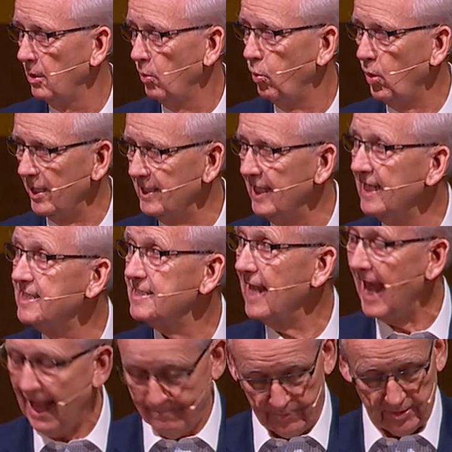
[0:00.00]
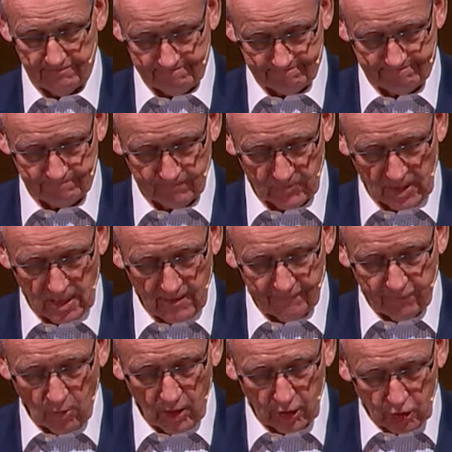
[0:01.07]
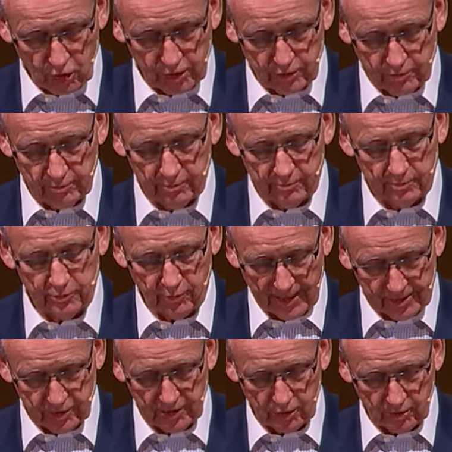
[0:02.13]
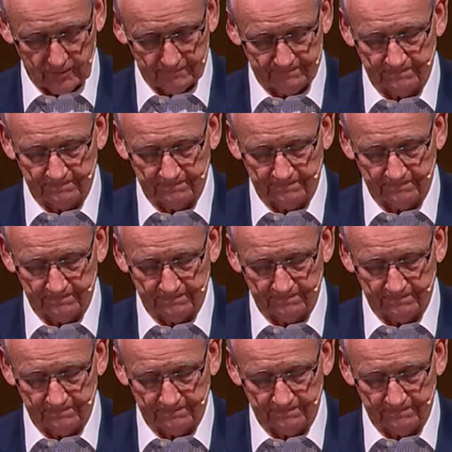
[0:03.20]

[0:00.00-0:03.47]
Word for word: what needs to happen for a good transition.